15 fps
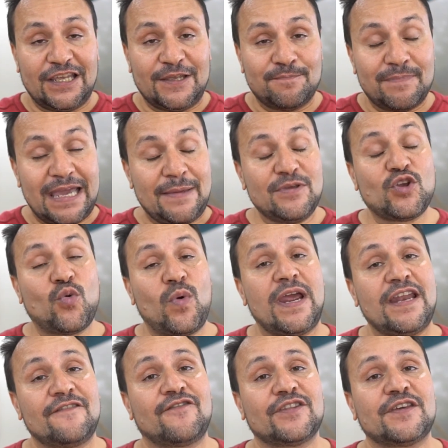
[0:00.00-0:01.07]
maybe you're
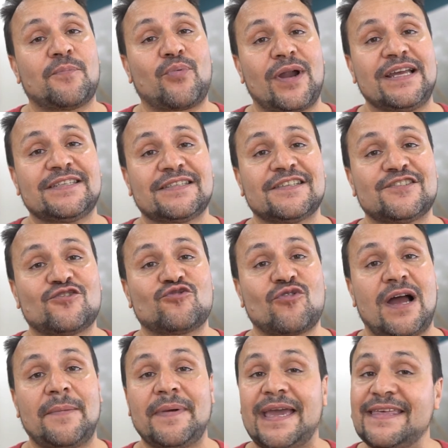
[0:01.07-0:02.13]
waiting for the prices to
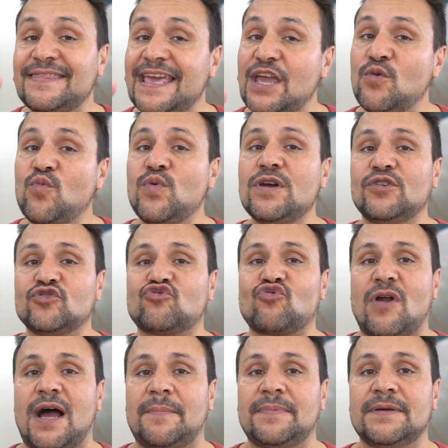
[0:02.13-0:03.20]
drop, and they will
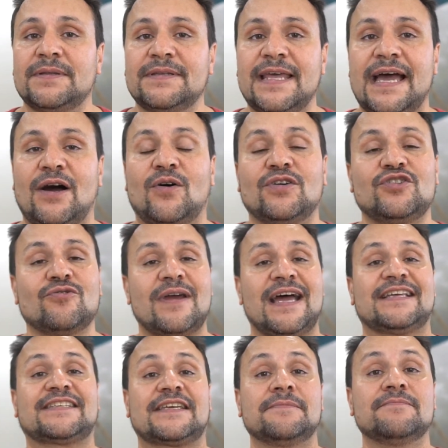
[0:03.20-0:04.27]
drop. Now, you're
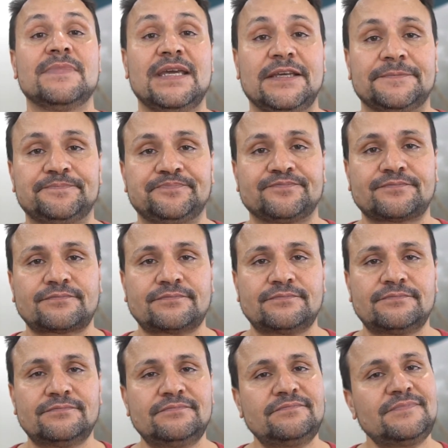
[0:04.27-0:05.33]
asking me,
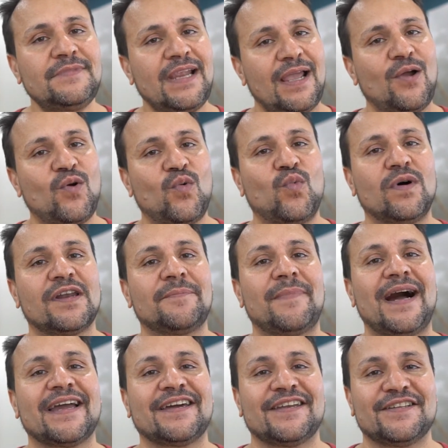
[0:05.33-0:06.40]
what
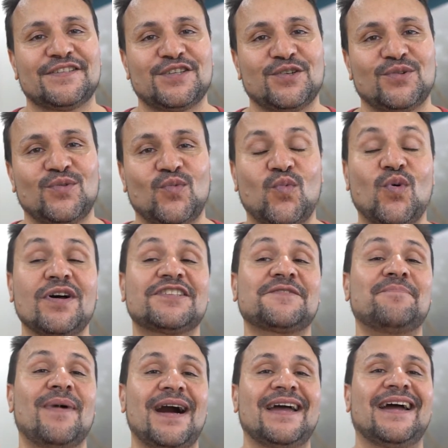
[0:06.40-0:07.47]
am I gonna do?
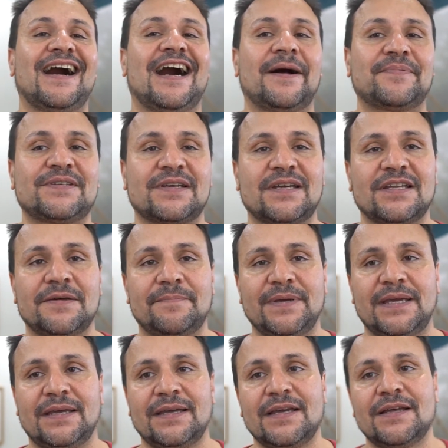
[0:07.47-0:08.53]
What's my option gonna
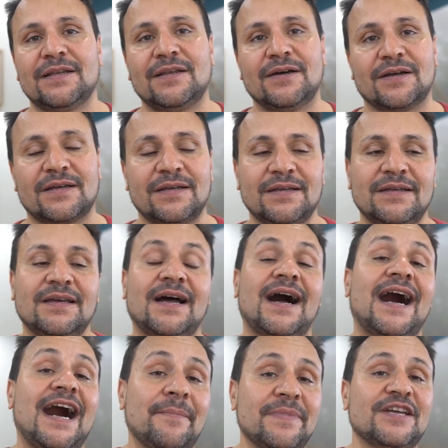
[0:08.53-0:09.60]
be? Look,
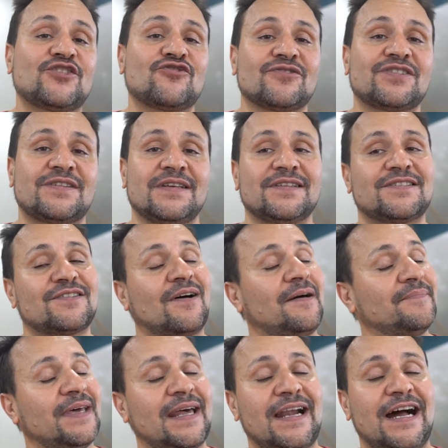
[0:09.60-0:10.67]
I'm interested, so I'm not